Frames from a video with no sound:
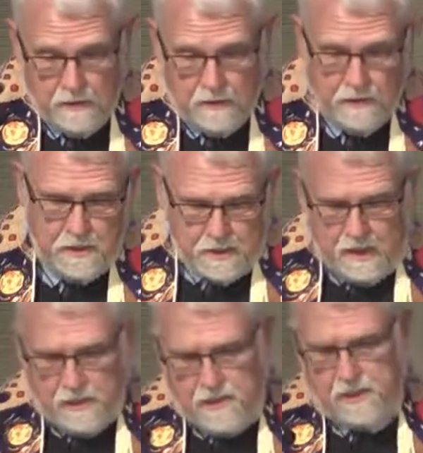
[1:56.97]
There is an
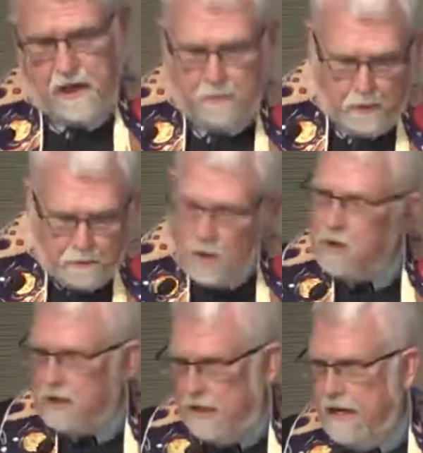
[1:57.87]
inseparable
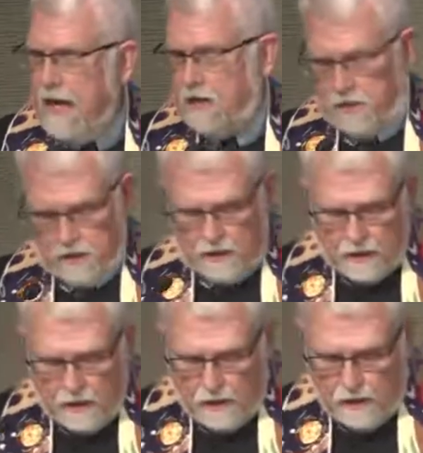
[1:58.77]
connection